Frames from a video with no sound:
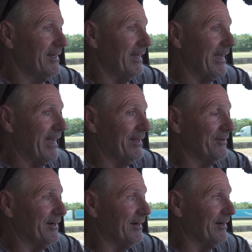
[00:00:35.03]
and
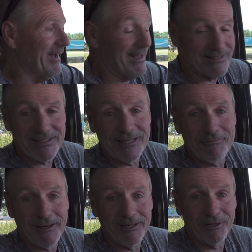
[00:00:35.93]
had to sleep
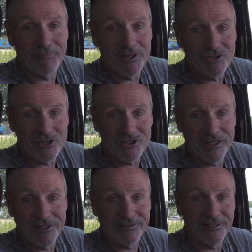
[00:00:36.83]
in a little bit just to
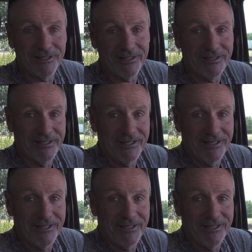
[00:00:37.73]
get a